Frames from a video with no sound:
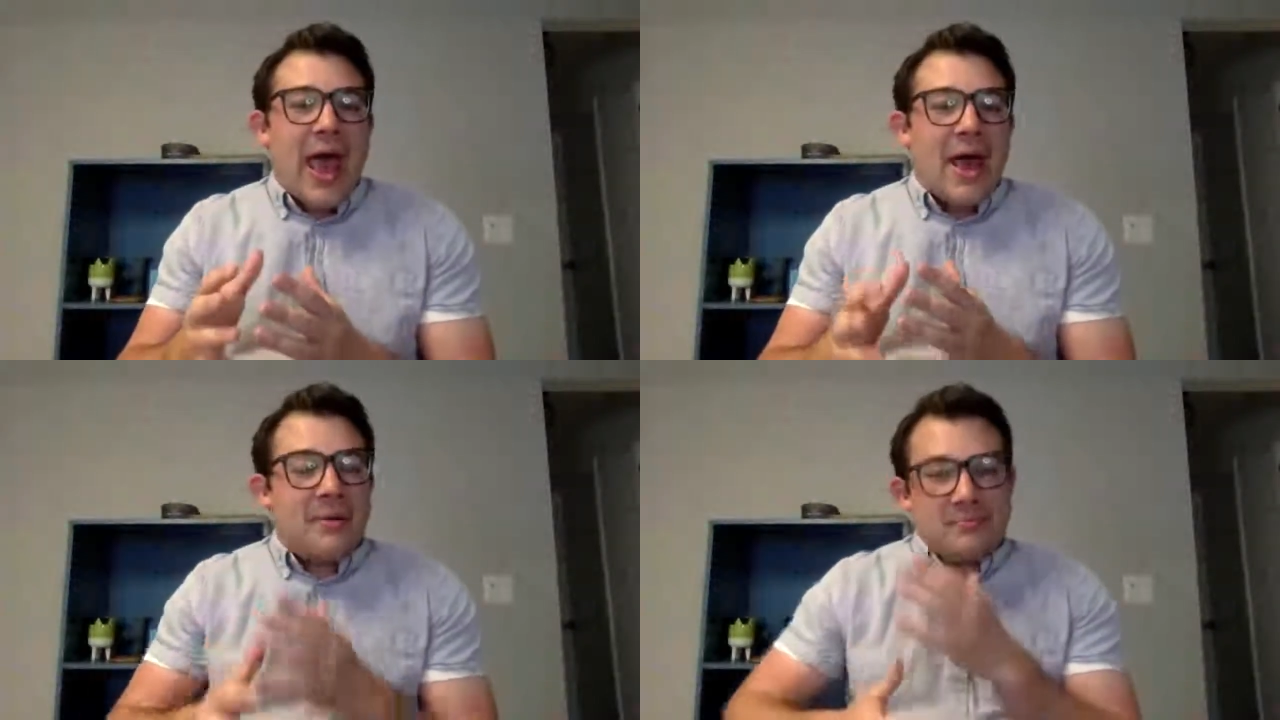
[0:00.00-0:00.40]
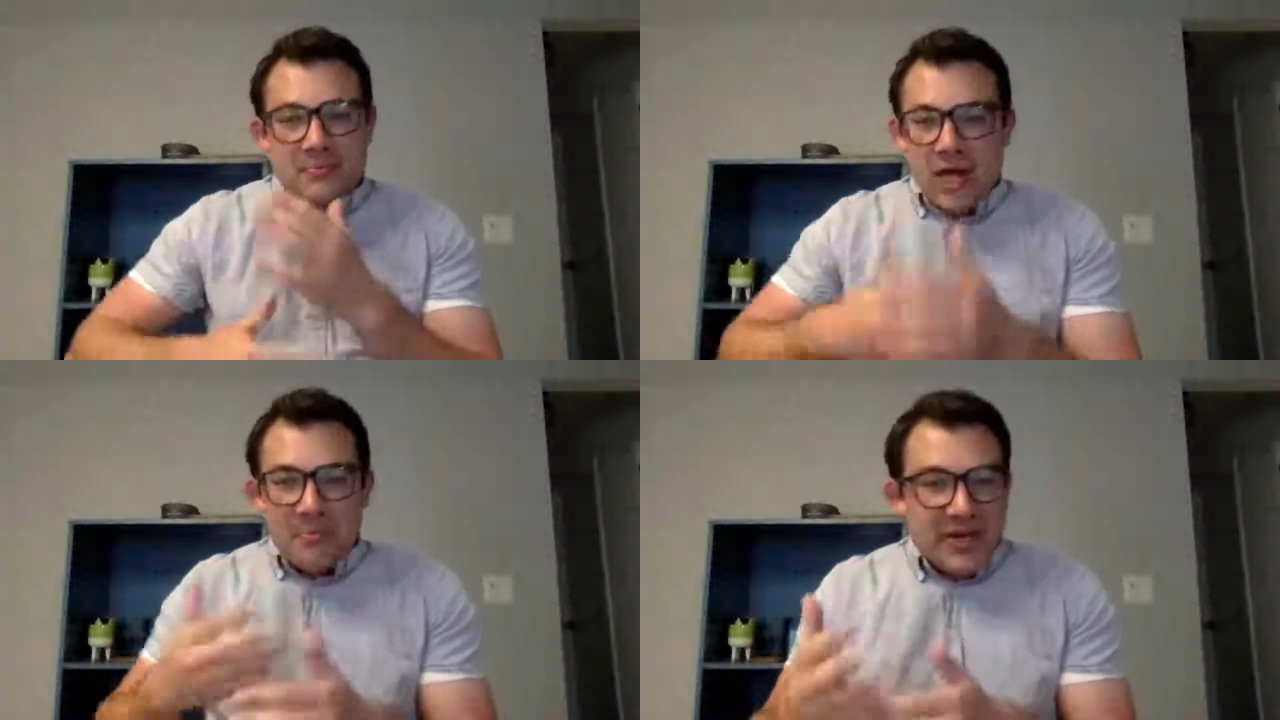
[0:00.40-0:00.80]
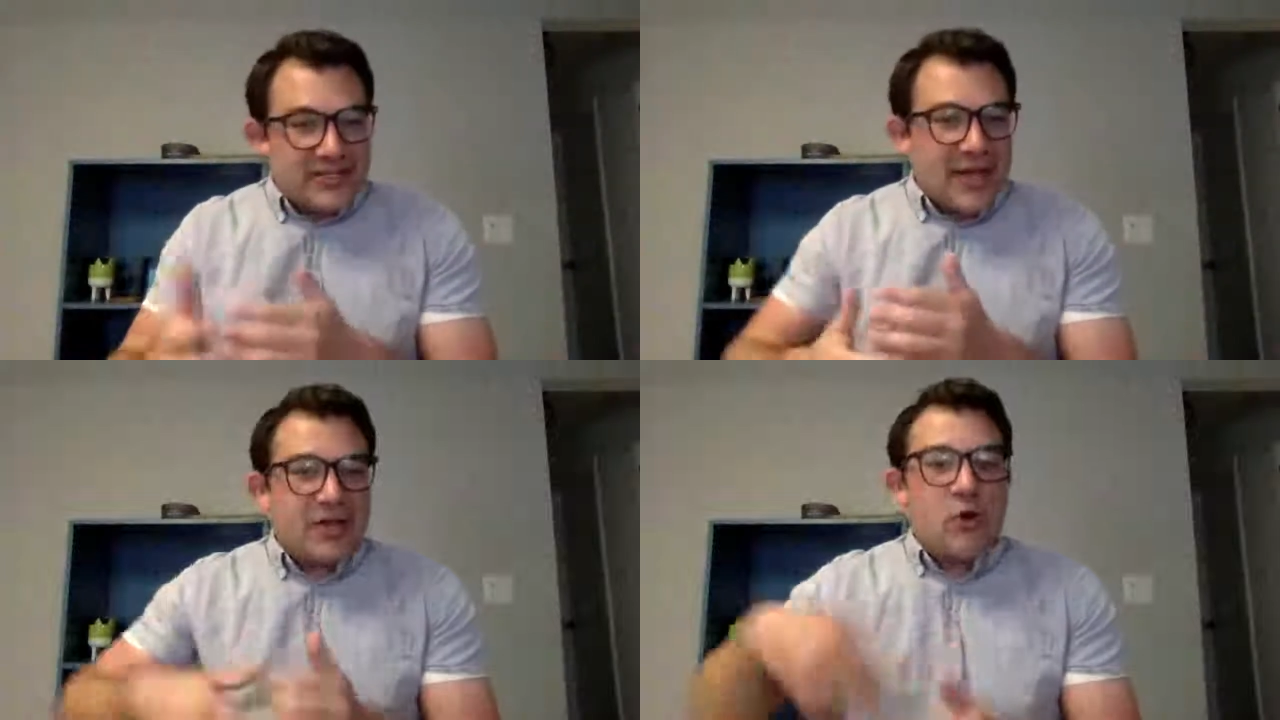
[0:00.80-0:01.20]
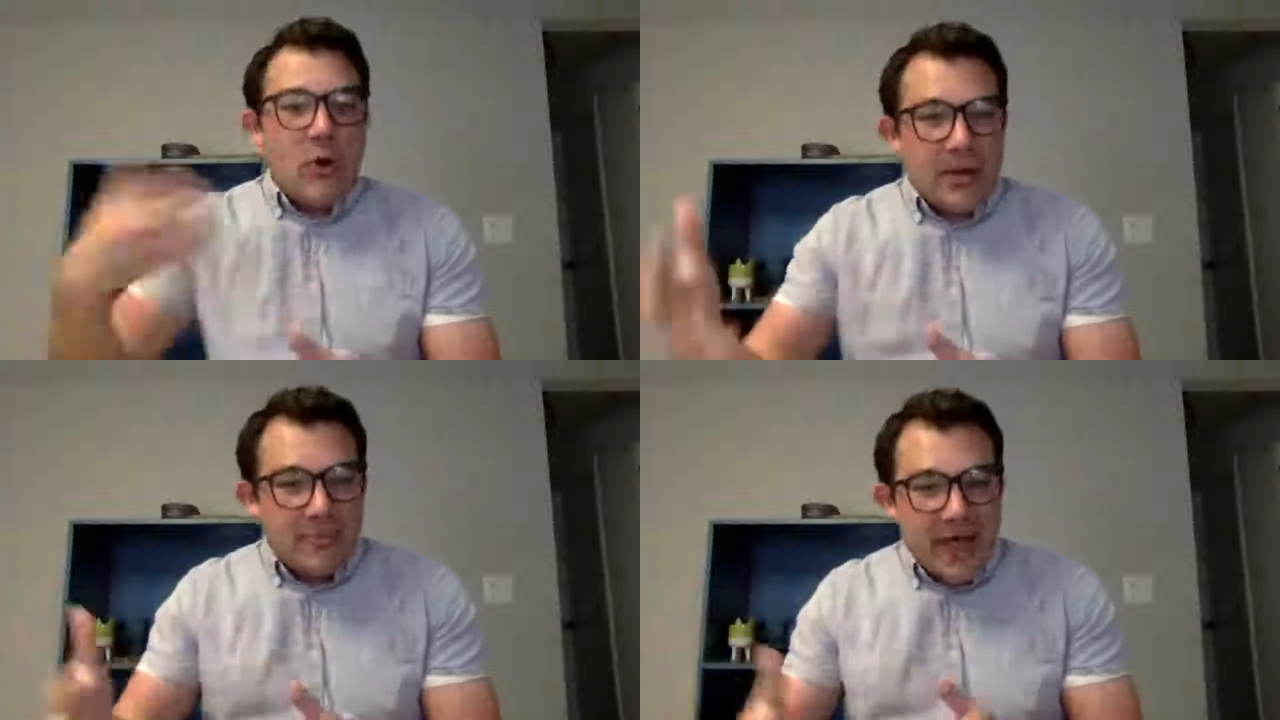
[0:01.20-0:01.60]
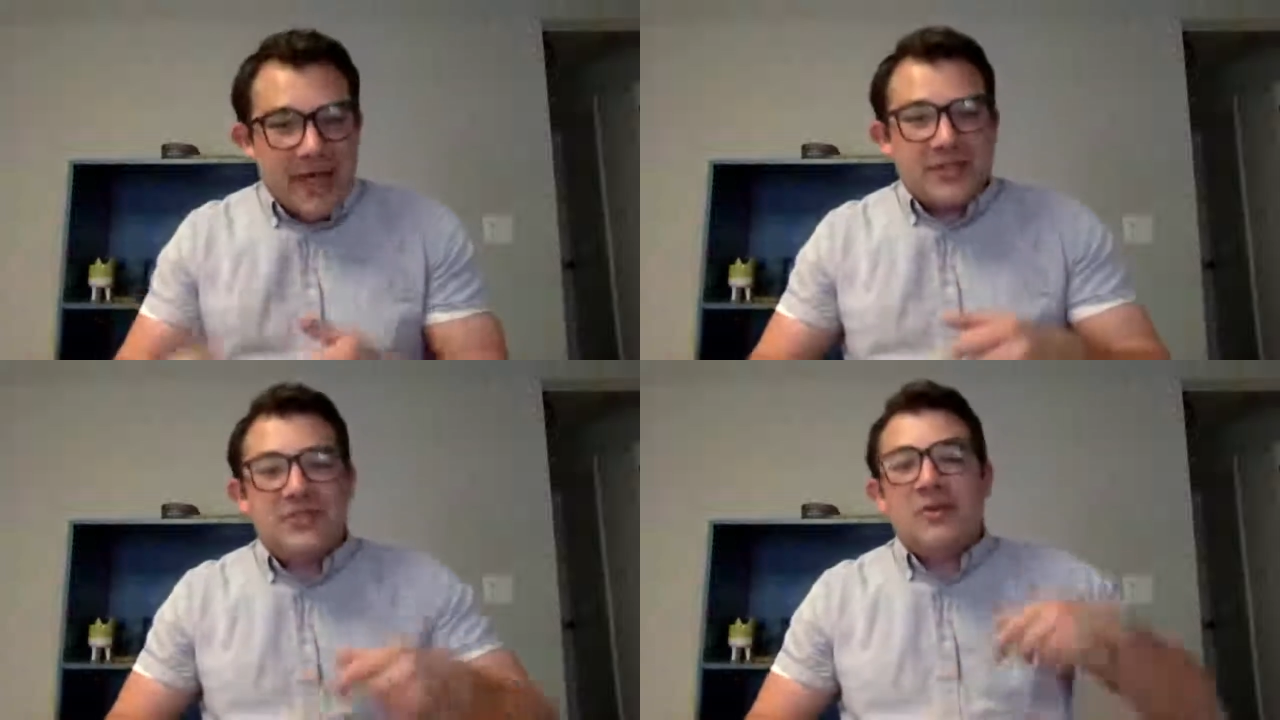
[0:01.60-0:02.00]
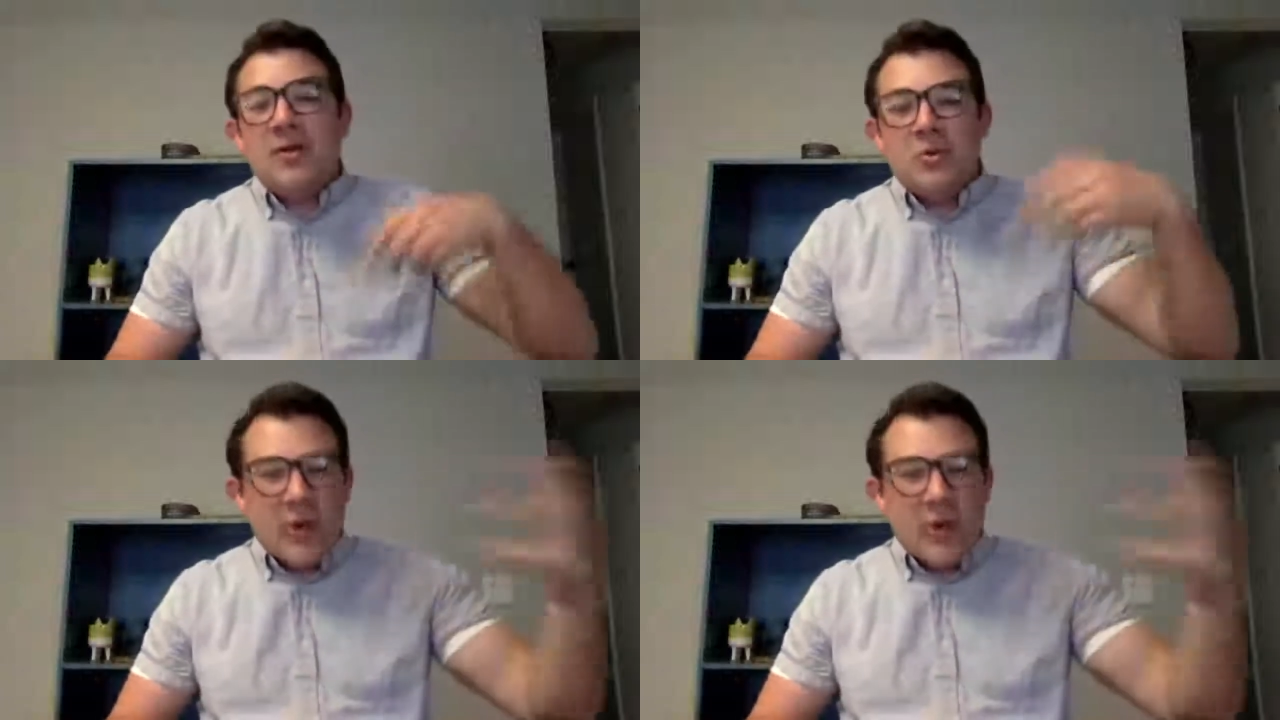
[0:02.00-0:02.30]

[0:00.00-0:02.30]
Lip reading: at companies like Coinbase,